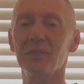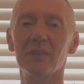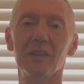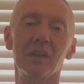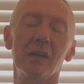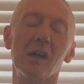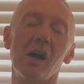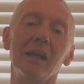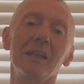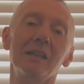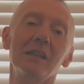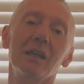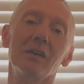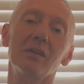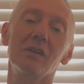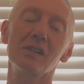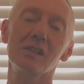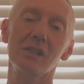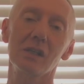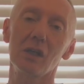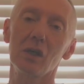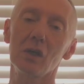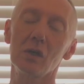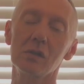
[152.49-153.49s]
The idea is
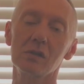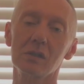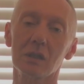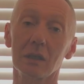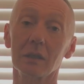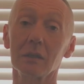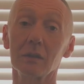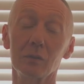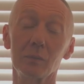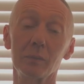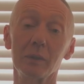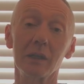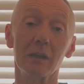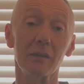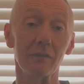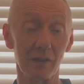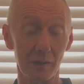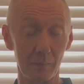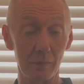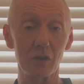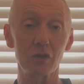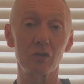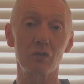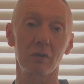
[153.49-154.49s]
to use a little bit of
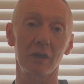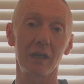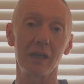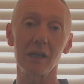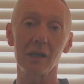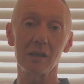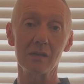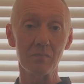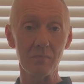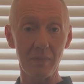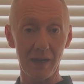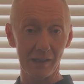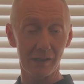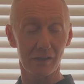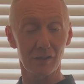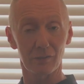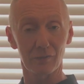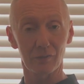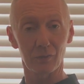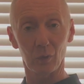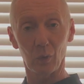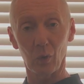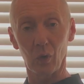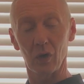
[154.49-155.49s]
imagery and
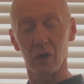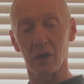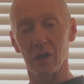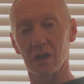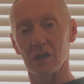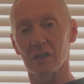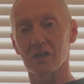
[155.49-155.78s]
metaphor